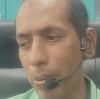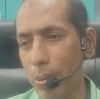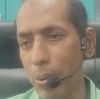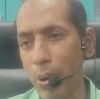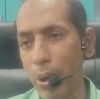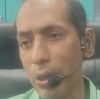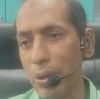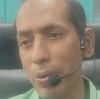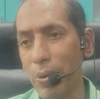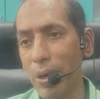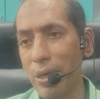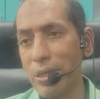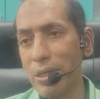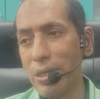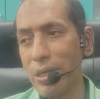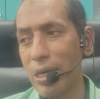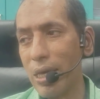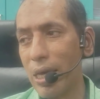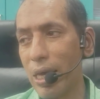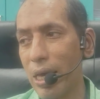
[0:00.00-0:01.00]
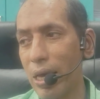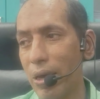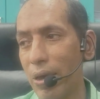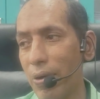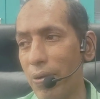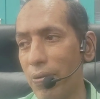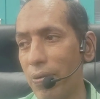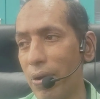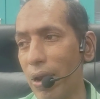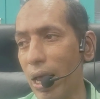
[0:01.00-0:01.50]
Otherwise,
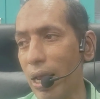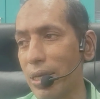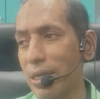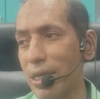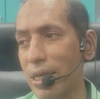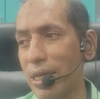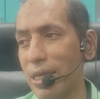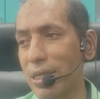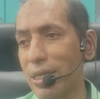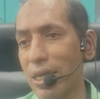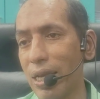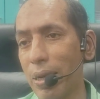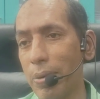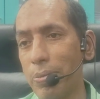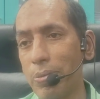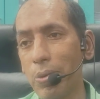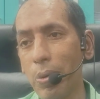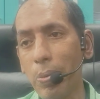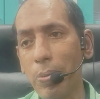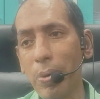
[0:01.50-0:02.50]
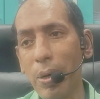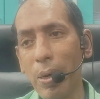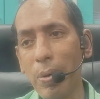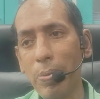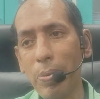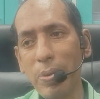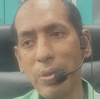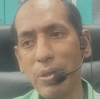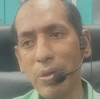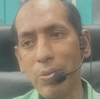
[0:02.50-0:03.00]
if a large vessel absorb
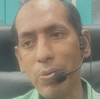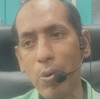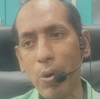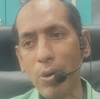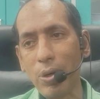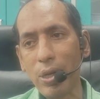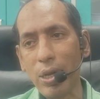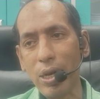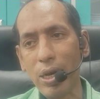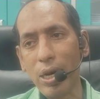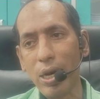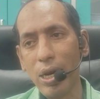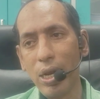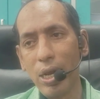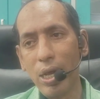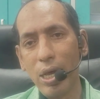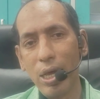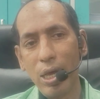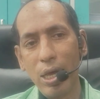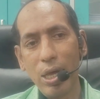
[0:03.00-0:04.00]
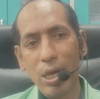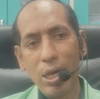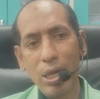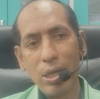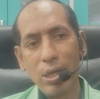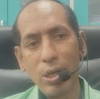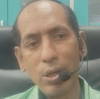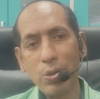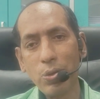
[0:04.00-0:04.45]
10% water, the